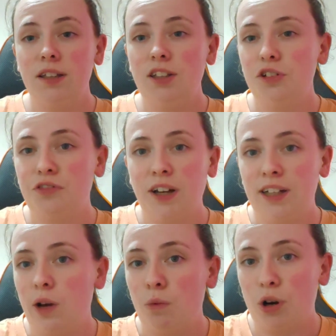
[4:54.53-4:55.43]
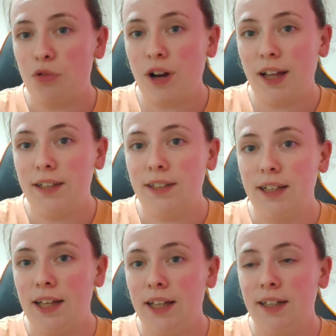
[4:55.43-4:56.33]
you'll find out what I read
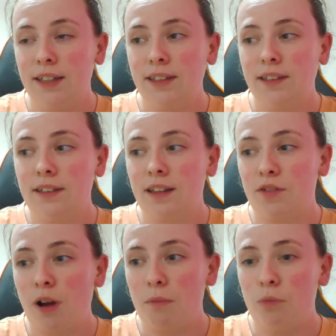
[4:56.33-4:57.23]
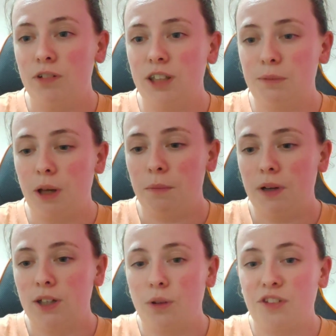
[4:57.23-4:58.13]
in the wrap up for
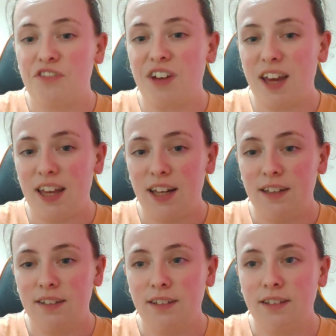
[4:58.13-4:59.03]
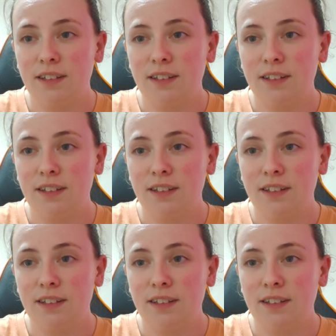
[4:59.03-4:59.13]
September, so that's fine.